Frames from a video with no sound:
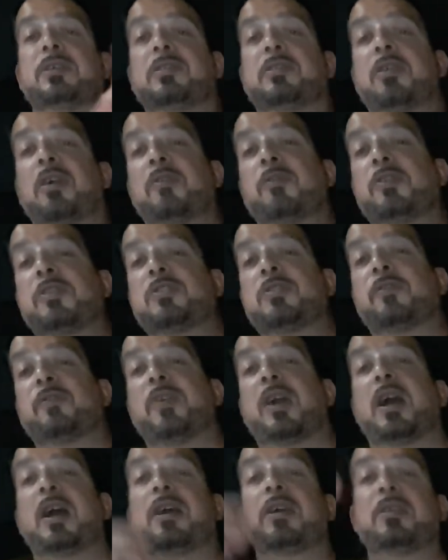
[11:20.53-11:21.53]
Starfish of
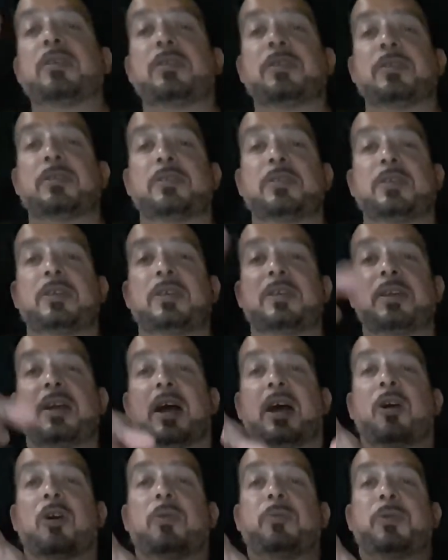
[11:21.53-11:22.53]
Fire,
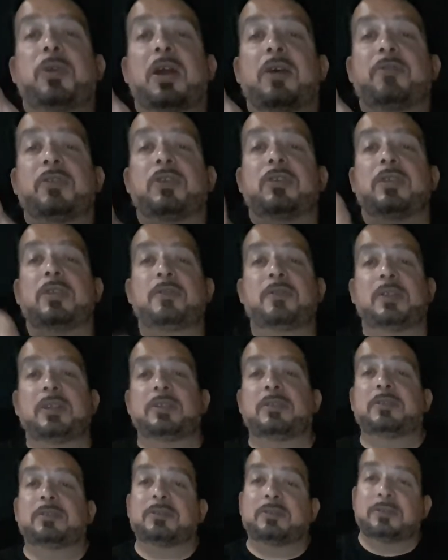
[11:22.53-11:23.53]
I hope you have a good
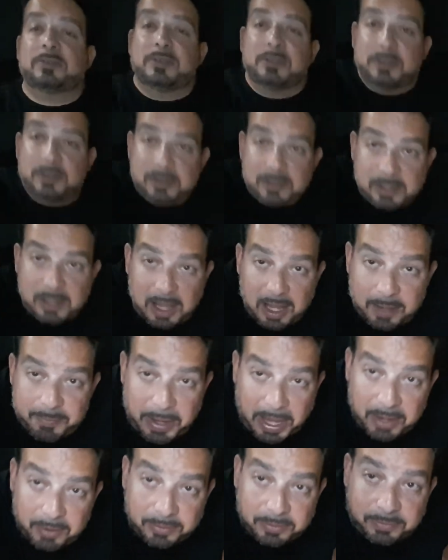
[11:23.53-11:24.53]
evening. I'm
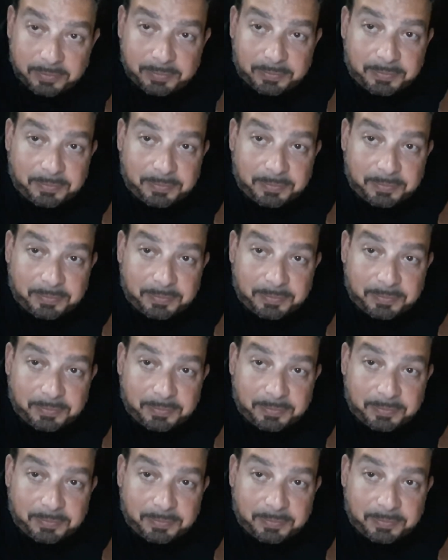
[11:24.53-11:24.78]
out.